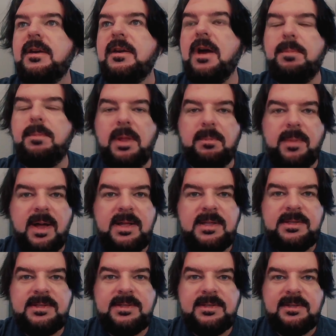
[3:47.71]
couple of
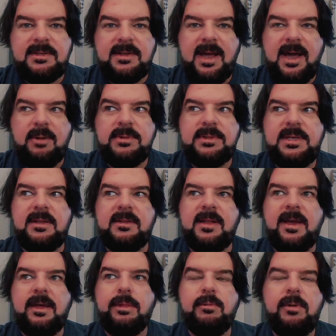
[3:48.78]
months, I was getting
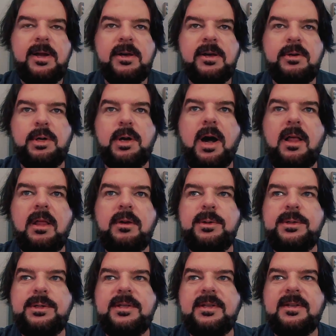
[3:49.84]
like three hundred
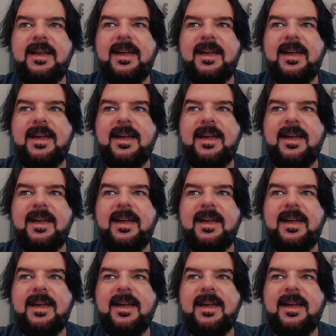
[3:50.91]
dollars